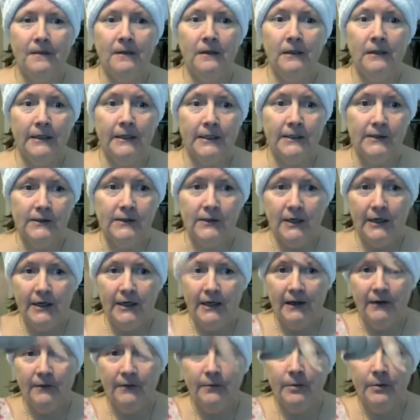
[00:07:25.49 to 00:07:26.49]
links that I
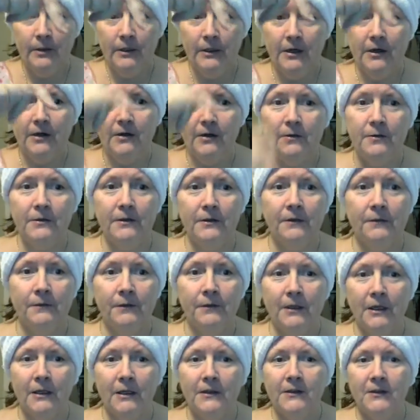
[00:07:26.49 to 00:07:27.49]
have below, if
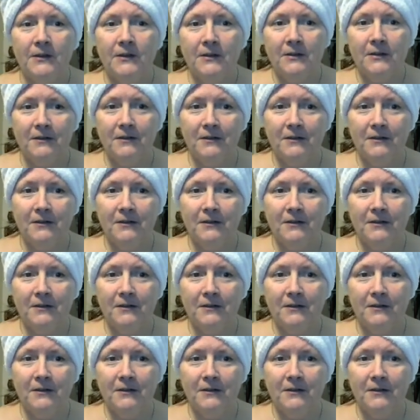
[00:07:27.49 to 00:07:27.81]
you guys